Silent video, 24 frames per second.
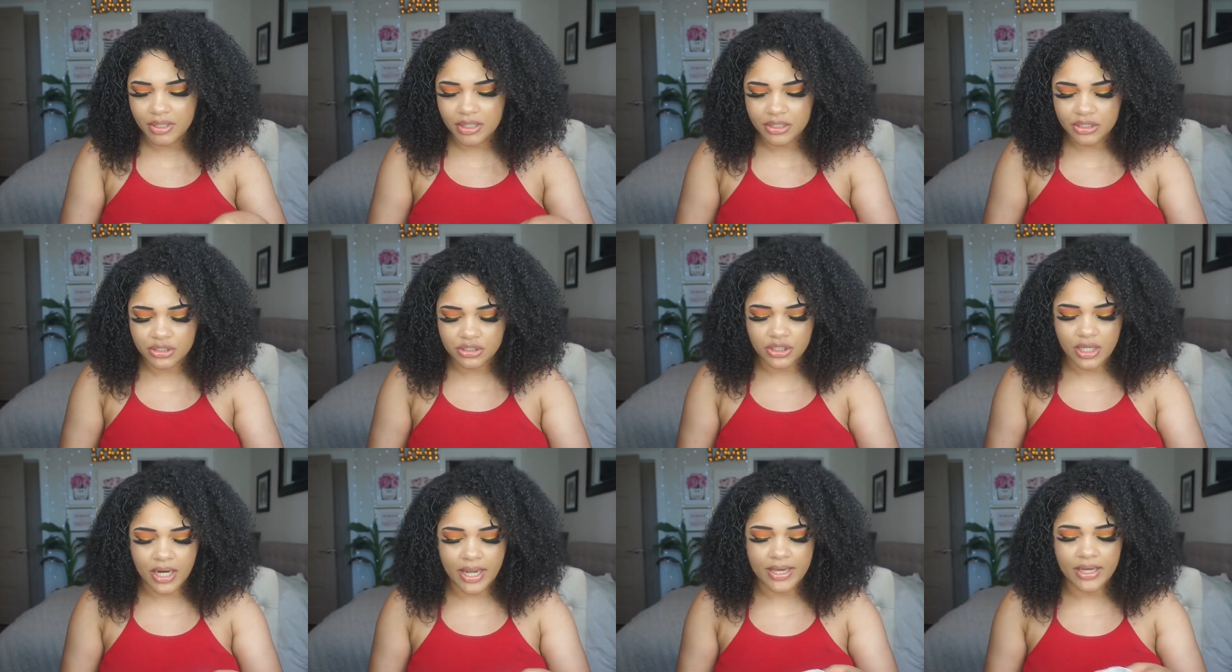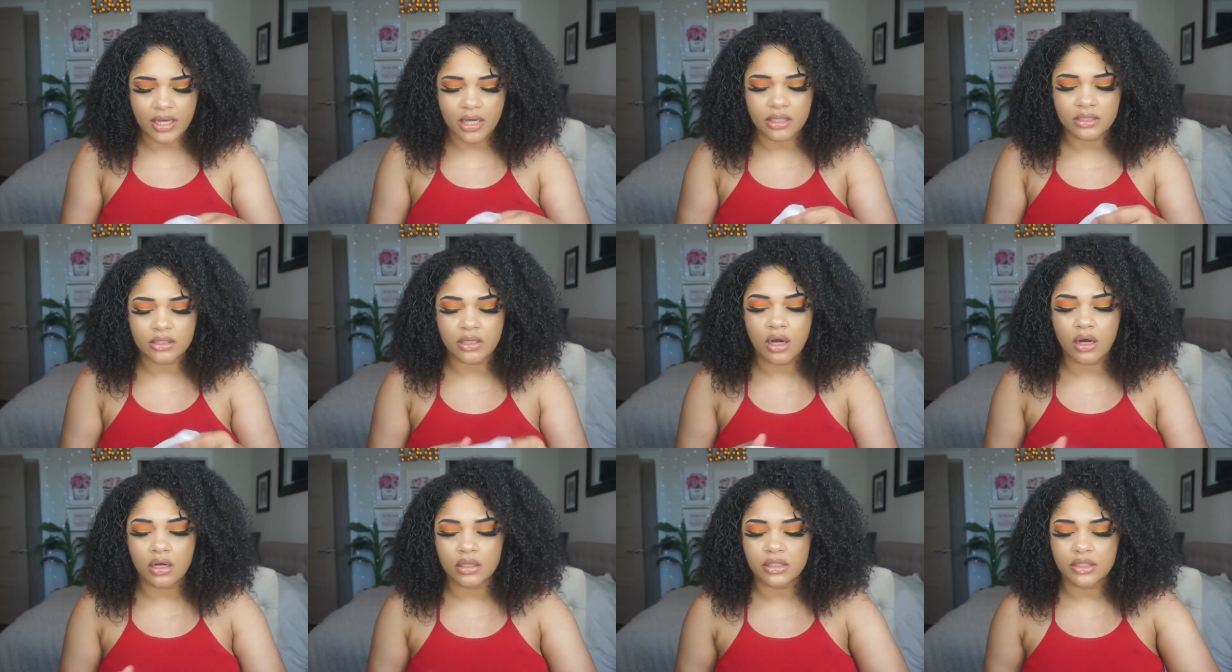gonna try
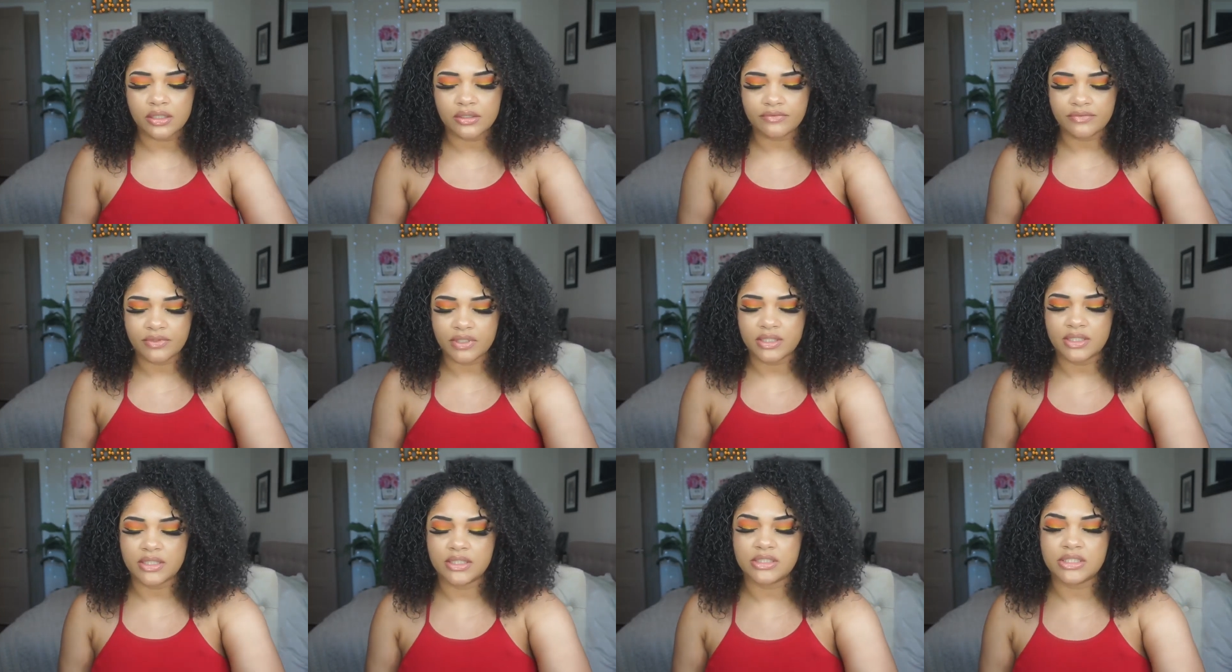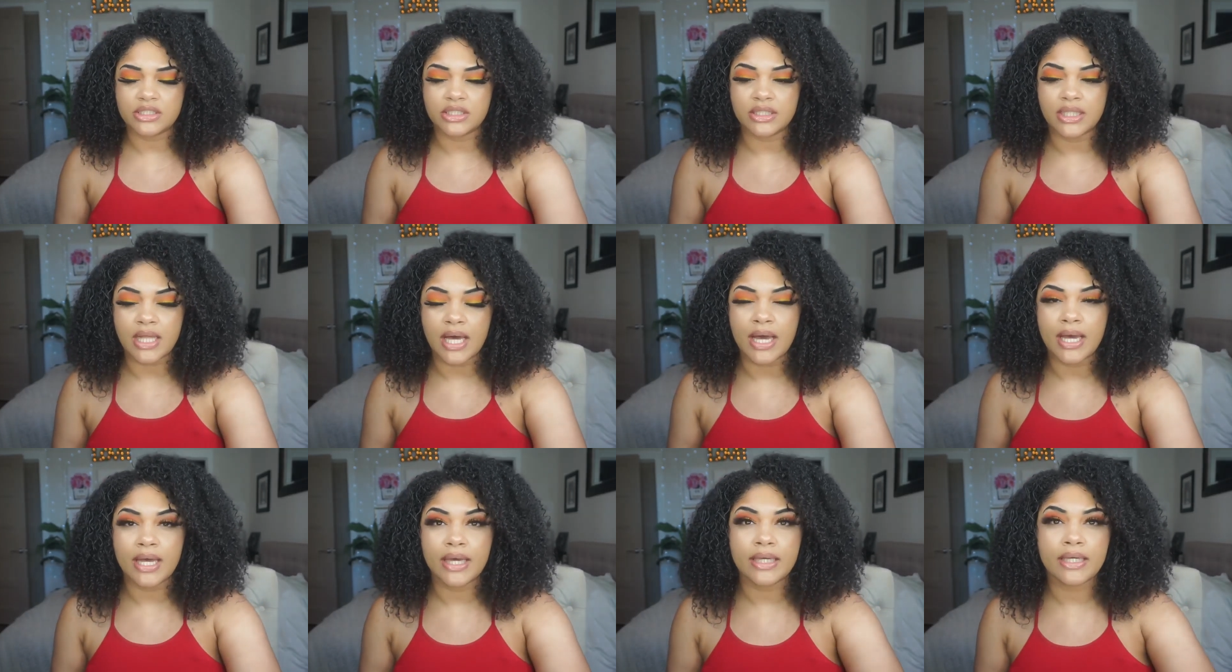on all of the
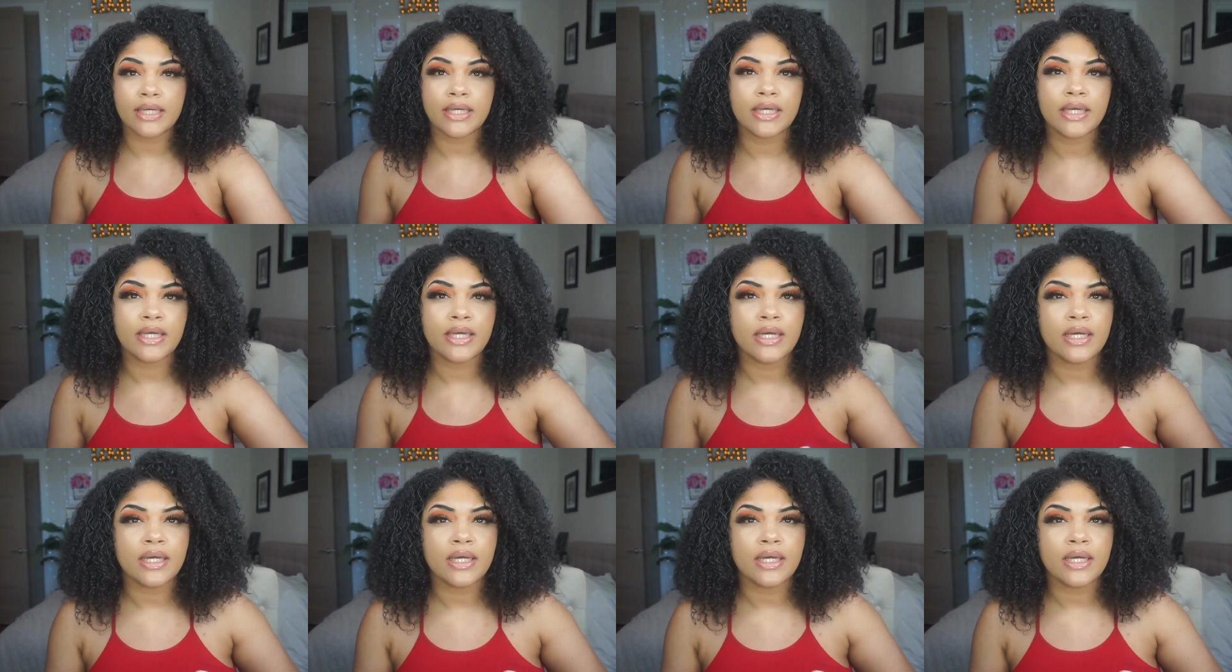July